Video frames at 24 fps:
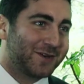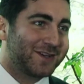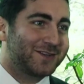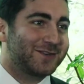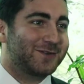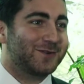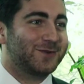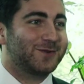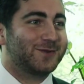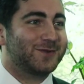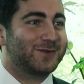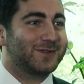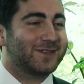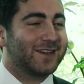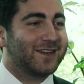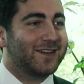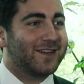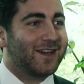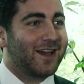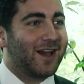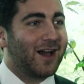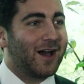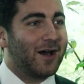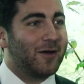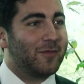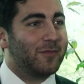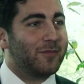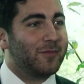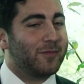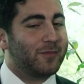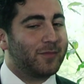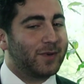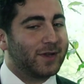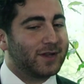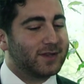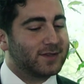issues,
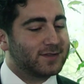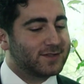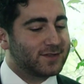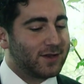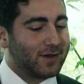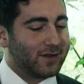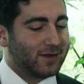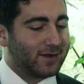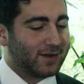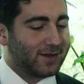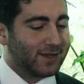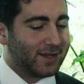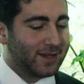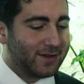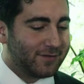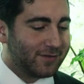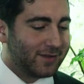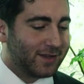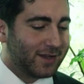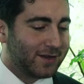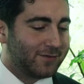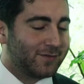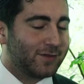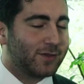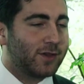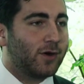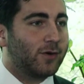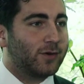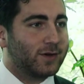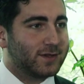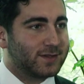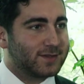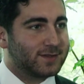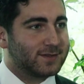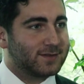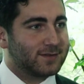but it's certainly, even though
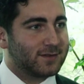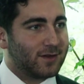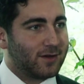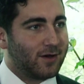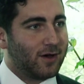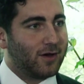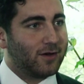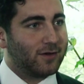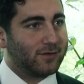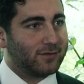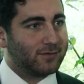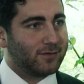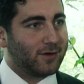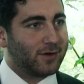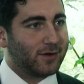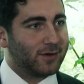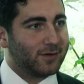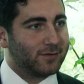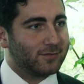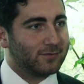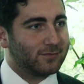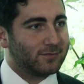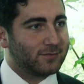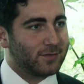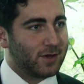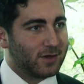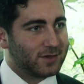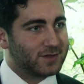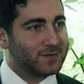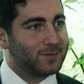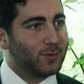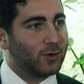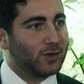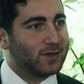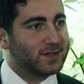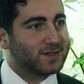it's on a
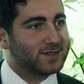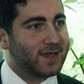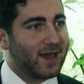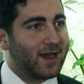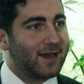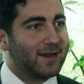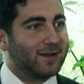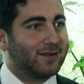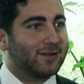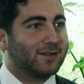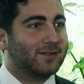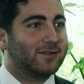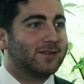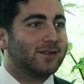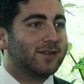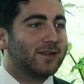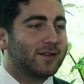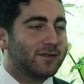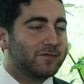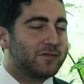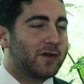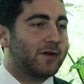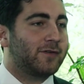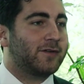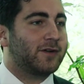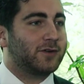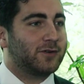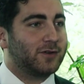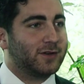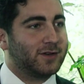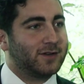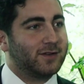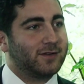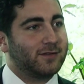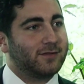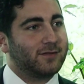smaller scale, very, very good
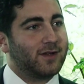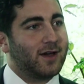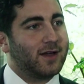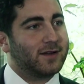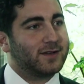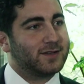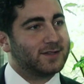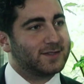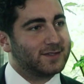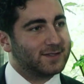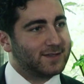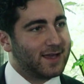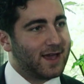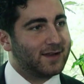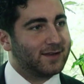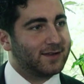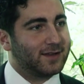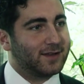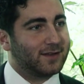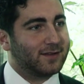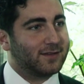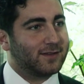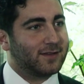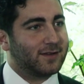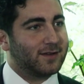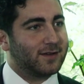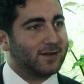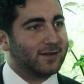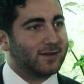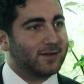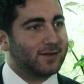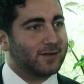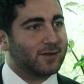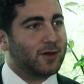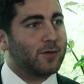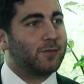in understanding
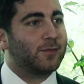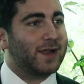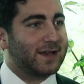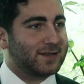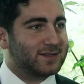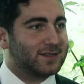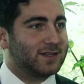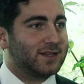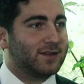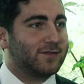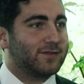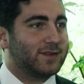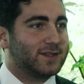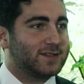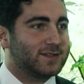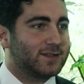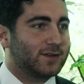the complexity of these